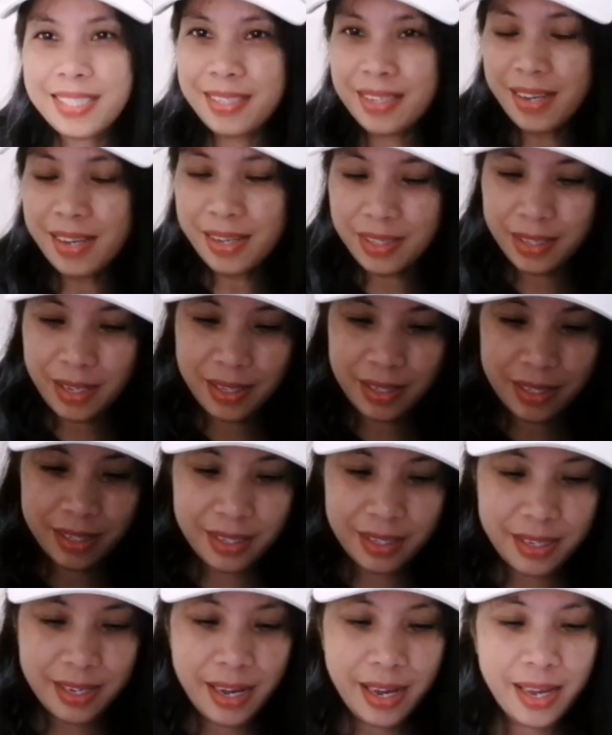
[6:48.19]
Since
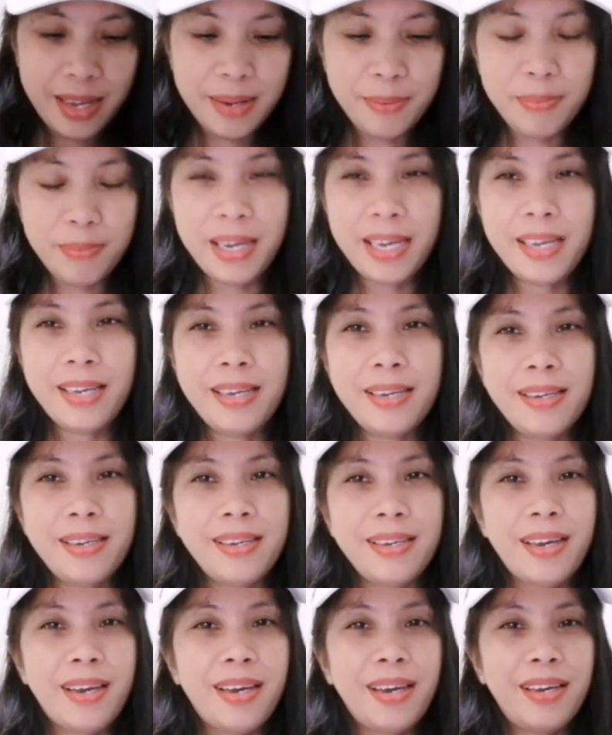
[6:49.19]
it's done, my
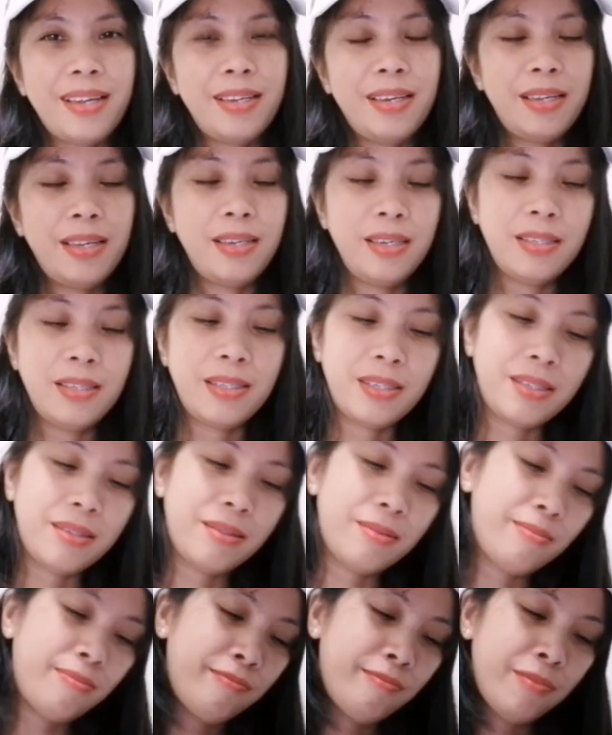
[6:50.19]
God, and
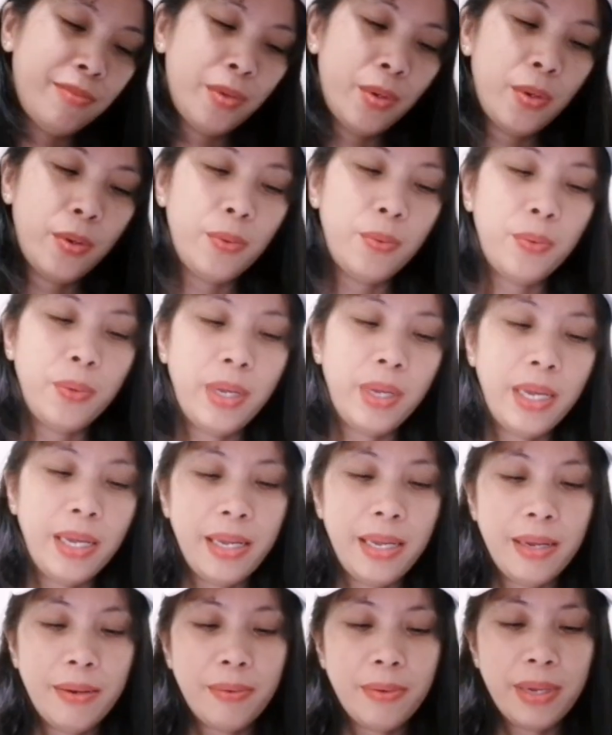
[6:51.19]
it's
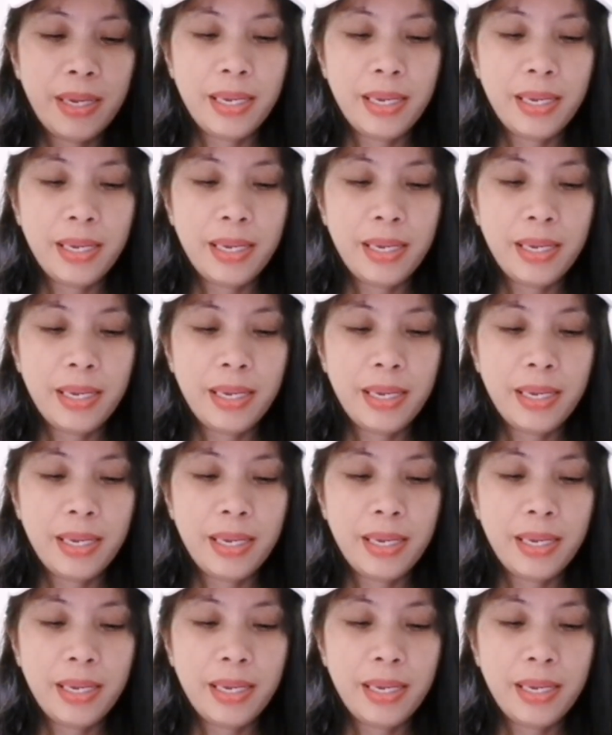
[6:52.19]
really,